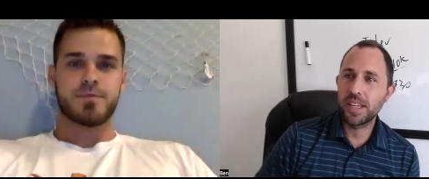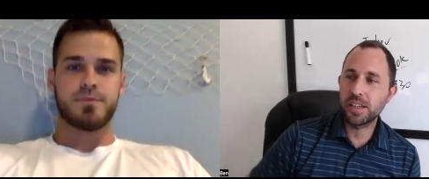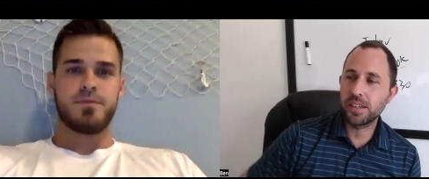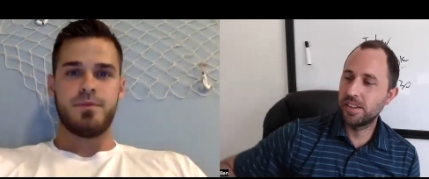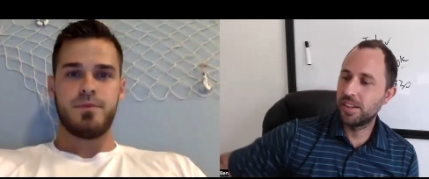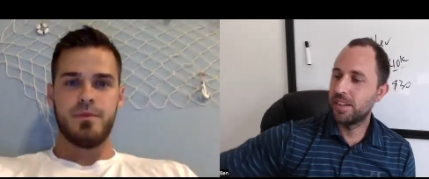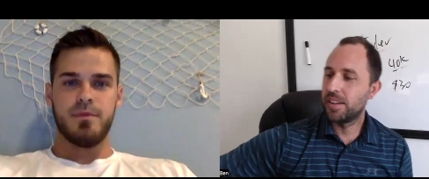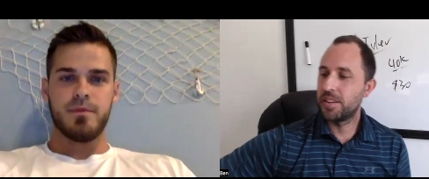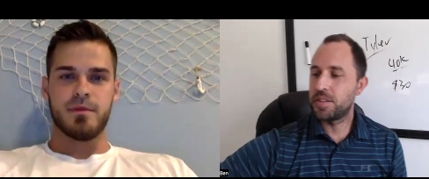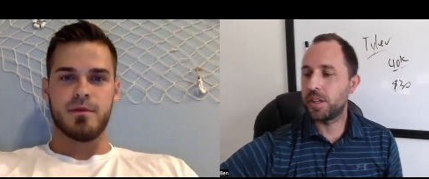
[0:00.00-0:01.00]
Speaker 1: And
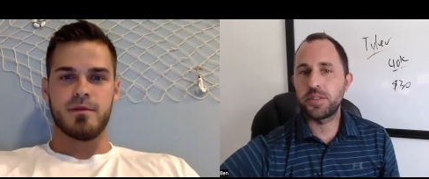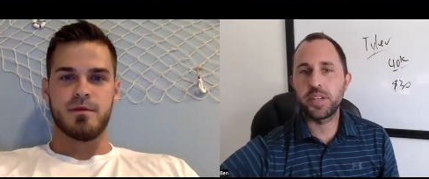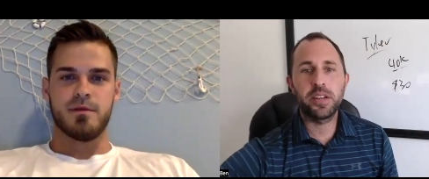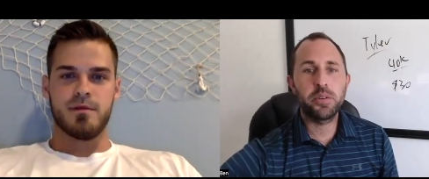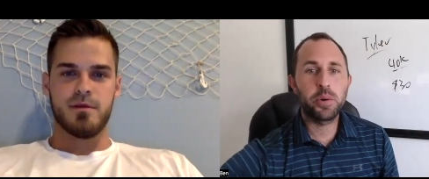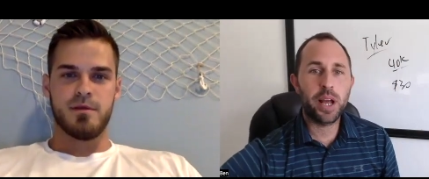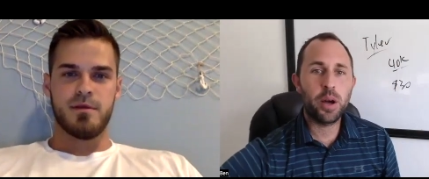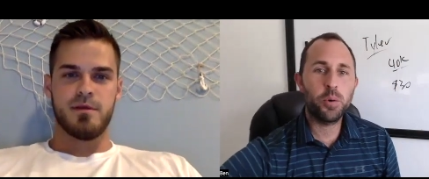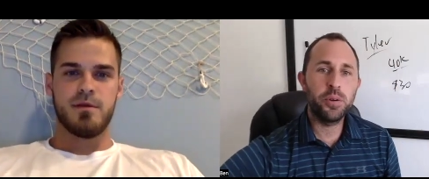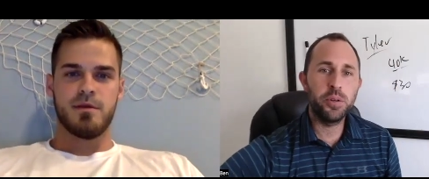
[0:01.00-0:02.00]
tell tell everyone how
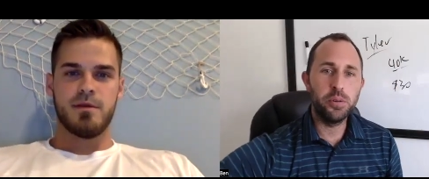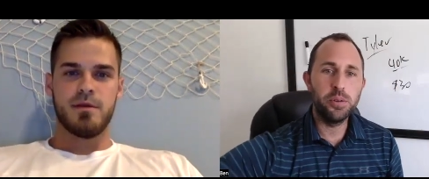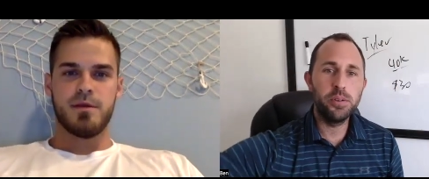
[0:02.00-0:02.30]
old are you?